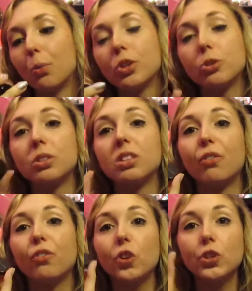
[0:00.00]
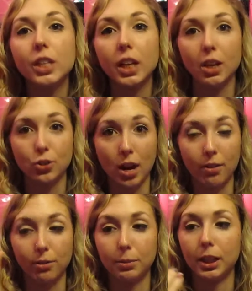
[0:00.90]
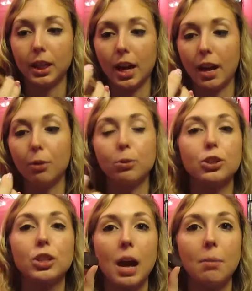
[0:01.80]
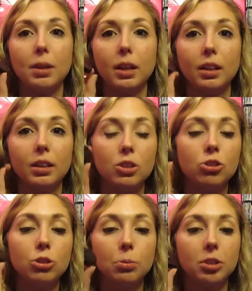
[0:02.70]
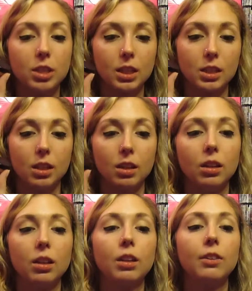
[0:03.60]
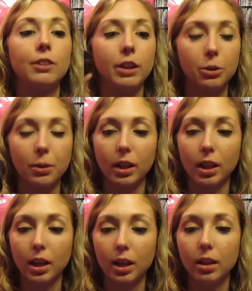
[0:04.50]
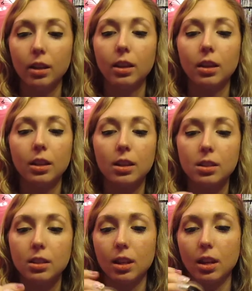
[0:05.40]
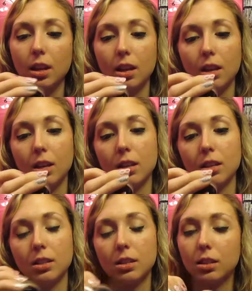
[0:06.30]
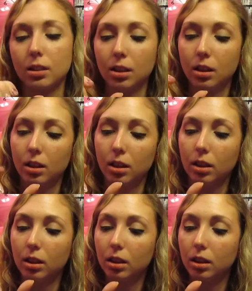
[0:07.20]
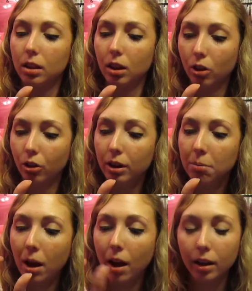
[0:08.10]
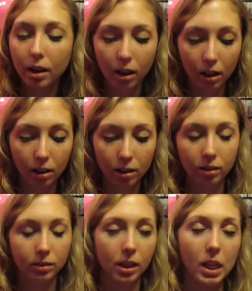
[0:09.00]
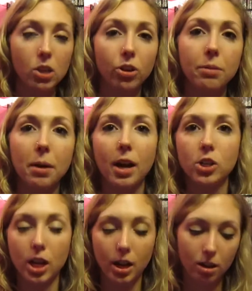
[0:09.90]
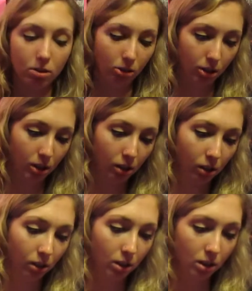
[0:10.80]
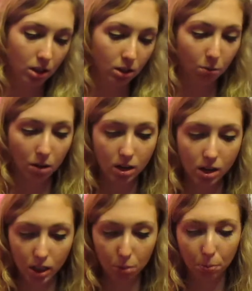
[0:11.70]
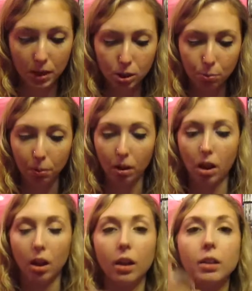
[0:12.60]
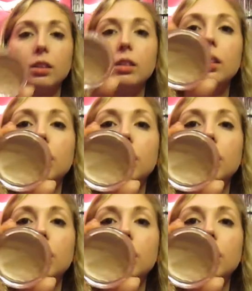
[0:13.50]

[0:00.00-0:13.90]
which was the first thing I tried for Mary Kay, which got me super addicted very quickly. This is the cream eye color. It's cream eyeshadow. This one is Beach Blonde.